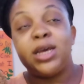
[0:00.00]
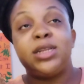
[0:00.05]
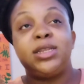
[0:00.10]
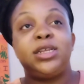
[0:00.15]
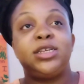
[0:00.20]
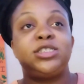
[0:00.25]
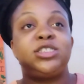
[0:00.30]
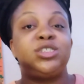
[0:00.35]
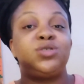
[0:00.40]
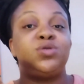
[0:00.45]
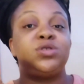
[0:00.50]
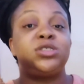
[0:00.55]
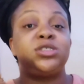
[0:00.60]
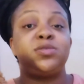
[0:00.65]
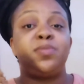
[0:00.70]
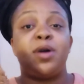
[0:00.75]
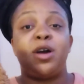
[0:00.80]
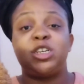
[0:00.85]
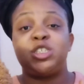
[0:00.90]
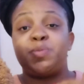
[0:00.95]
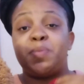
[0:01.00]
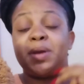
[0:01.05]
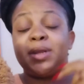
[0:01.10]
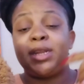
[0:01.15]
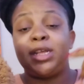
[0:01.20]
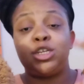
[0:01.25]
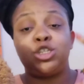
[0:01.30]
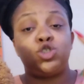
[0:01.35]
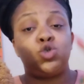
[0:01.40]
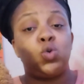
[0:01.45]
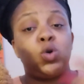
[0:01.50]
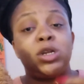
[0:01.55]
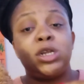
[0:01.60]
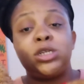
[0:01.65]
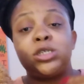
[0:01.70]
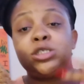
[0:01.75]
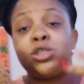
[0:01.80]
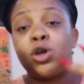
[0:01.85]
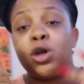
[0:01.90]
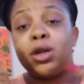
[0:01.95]
This series is about spending 20
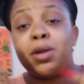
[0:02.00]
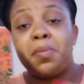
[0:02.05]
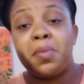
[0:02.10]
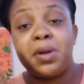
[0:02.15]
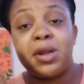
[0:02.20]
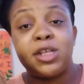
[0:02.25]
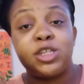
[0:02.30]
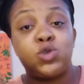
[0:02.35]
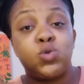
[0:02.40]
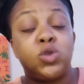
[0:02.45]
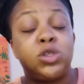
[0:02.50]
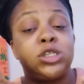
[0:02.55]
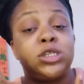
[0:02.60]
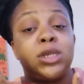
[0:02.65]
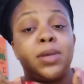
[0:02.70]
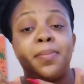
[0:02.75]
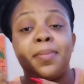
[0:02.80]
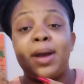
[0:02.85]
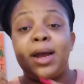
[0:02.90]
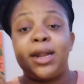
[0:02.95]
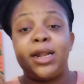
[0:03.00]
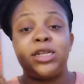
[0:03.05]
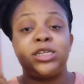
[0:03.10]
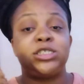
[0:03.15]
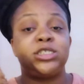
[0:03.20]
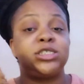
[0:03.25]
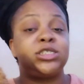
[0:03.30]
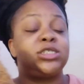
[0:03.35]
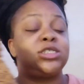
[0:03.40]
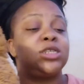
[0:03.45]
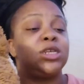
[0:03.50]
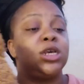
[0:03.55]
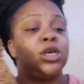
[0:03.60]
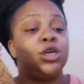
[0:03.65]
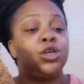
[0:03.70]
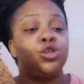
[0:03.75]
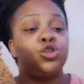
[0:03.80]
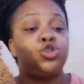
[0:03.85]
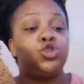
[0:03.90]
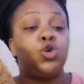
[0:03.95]
to 30 minutes with somebody just
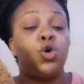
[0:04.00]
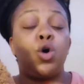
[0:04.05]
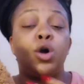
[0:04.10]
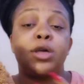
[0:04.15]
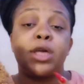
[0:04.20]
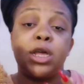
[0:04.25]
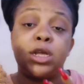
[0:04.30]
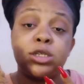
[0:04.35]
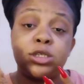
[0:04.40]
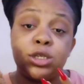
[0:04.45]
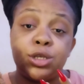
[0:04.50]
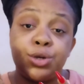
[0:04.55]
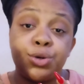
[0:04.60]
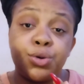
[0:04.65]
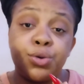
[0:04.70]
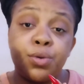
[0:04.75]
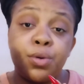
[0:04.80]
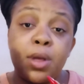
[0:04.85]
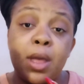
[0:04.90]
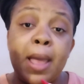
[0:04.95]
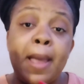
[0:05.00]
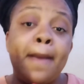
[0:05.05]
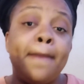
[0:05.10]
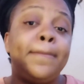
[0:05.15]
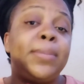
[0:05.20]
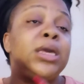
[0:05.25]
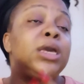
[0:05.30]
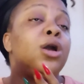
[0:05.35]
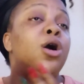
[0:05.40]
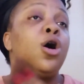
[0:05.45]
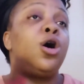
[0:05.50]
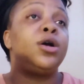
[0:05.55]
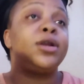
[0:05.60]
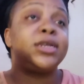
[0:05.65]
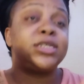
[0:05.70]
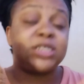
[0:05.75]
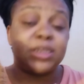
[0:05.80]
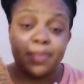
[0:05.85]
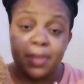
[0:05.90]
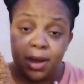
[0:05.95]
talking to you, being
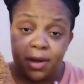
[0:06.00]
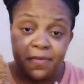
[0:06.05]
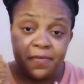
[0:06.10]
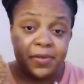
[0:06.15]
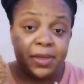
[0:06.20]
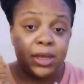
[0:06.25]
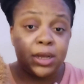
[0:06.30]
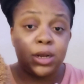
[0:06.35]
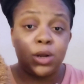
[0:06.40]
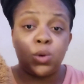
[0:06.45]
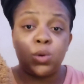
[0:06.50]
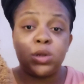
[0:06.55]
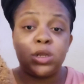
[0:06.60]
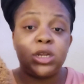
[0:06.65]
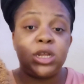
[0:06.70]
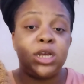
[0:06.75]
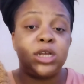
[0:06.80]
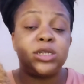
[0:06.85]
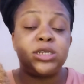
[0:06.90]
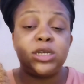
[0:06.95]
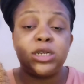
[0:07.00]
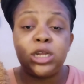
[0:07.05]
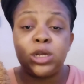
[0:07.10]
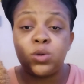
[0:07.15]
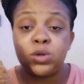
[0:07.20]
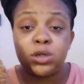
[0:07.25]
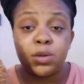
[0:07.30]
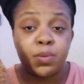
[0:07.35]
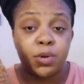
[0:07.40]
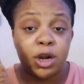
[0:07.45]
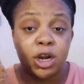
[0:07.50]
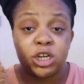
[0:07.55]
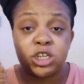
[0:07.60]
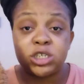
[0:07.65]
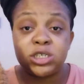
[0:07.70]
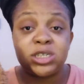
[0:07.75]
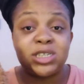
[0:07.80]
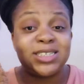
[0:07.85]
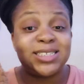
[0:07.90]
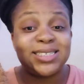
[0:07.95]
honest about feeling lonely and dealing with
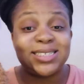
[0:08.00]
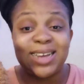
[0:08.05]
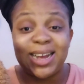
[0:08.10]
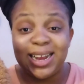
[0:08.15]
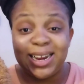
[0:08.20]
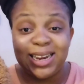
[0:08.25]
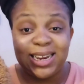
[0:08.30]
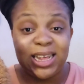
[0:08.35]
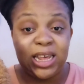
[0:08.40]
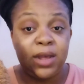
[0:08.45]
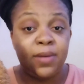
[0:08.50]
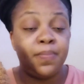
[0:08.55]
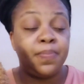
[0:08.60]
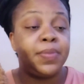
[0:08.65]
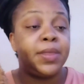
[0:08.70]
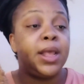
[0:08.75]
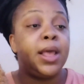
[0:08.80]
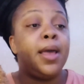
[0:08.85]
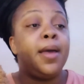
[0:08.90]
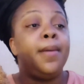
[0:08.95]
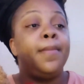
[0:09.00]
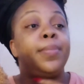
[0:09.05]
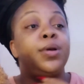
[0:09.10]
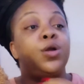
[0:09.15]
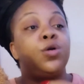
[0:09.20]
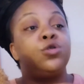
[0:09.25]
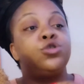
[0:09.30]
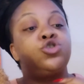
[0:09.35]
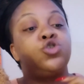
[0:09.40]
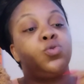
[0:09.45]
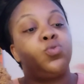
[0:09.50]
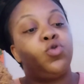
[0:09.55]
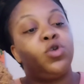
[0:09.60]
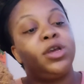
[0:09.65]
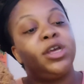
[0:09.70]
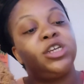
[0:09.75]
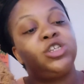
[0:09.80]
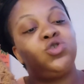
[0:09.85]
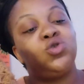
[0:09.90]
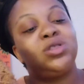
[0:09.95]
depression and anxiety, but also
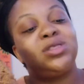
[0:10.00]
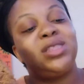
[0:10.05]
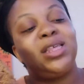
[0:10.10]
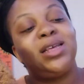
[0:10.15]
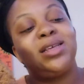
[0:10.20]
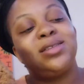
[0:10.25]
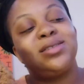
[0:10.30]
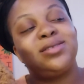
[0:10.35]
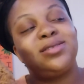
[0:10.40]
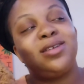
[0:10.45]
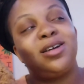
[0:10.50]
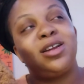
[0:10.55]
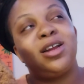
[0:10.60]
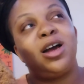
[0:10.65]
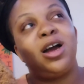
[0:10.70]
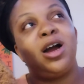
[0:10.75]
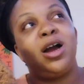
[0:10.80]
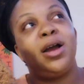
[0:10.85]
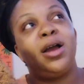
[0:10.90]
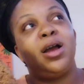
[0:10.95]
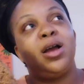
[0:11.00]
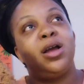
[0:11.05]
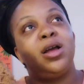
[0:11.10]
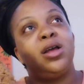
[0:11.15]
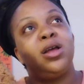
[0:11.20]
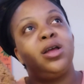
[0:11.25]
bringing you things that